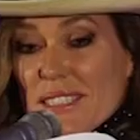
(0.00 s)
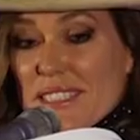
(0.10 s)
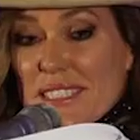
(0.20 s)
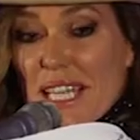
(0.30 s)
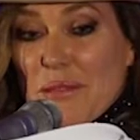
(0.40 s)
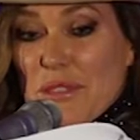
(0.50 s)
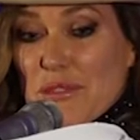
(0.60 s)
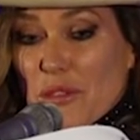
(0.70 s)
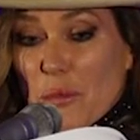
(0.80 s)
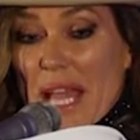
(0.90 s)
escaped
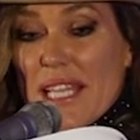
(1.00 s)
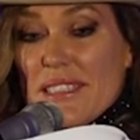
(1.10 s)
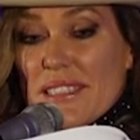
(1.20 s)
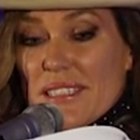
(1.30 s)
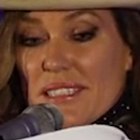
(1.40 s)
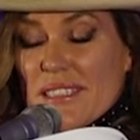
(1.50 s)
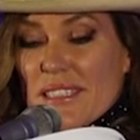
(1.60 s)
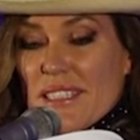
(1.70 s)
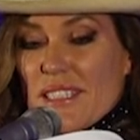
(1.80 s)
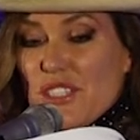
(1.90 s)
for Wales,
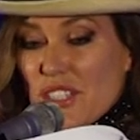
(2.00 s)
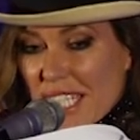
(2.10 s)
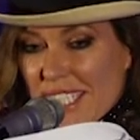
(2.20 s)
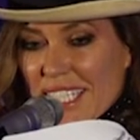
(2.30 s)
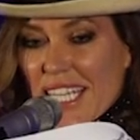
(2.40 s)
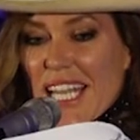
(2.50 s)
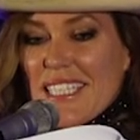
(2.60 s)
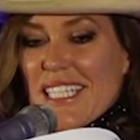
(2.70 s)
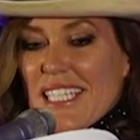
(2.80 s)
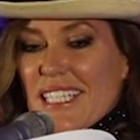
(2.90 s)
treading
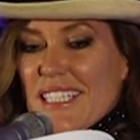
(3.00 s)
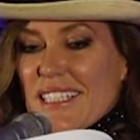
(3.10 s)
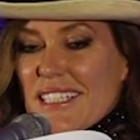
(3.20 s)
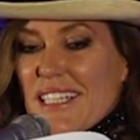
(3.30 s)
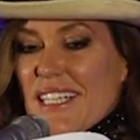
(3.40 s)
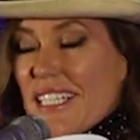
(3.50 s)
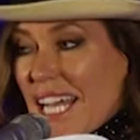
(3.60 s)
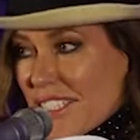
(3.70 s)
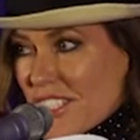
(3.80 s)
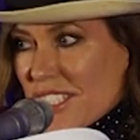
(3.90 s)
lightly,
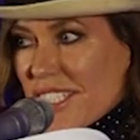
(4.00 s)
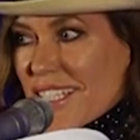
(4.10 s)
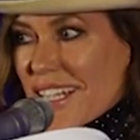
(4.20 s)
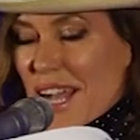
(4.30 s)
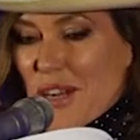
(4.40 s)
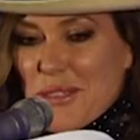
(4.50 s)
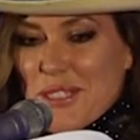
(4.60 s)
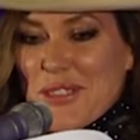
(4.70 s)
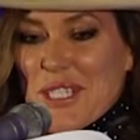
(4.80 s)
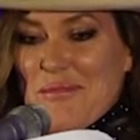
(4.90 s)
catching our
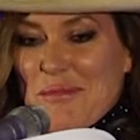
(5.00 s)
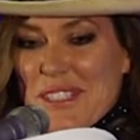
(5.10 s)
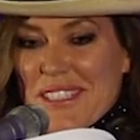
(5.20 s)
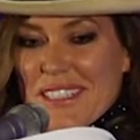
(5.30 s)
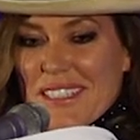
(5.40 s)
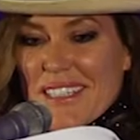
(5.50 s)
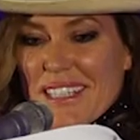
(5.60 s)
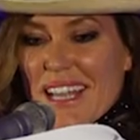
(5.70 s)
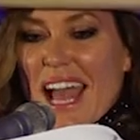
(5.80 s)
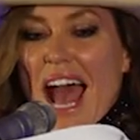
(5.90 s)
dreams.
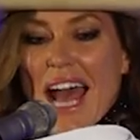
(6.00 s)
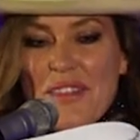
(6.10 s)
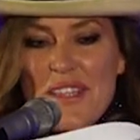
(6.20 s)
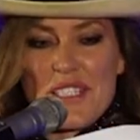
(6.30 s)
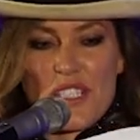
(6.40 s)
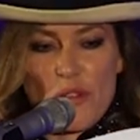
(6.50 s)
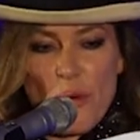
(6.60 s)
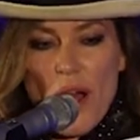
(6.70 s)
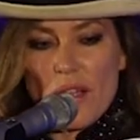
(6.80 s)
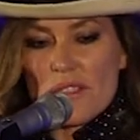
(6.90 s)
And this
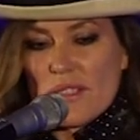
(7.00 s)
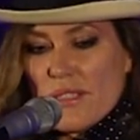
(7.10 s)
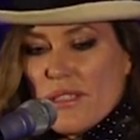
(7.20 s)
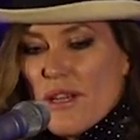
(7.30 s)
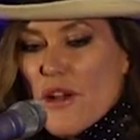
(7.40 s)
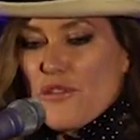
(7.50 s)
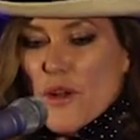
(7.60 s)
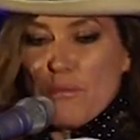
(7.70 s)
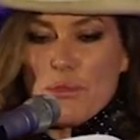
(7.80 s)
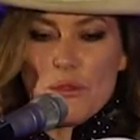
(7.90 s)
squad,
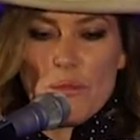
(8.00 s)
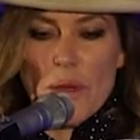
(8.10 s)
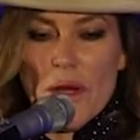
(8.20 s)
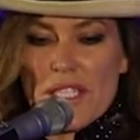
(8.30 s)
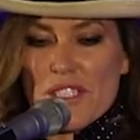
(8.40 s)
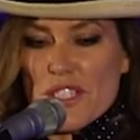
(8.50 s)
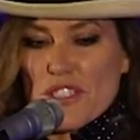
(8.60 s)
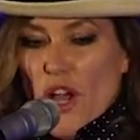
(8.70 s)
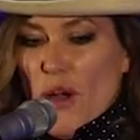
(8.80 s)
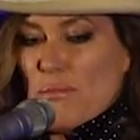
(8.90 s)
from bootboy to the
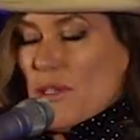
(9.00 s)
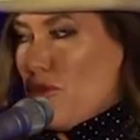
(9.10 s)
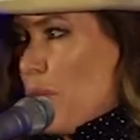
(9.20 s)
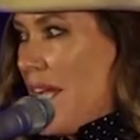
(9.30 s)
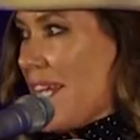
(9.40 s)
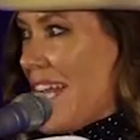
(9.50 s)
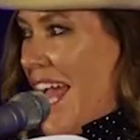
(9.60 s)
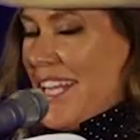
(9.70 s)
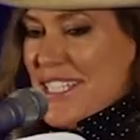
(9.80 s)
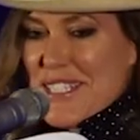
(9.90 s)
top of Wayne
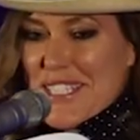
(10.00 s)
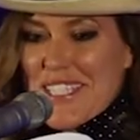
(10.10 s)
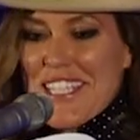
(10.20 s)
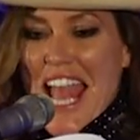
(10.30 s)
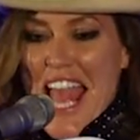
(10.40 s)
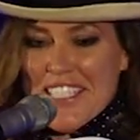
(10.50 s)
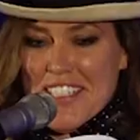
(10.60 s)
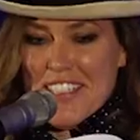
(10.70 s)
Hennessy's head,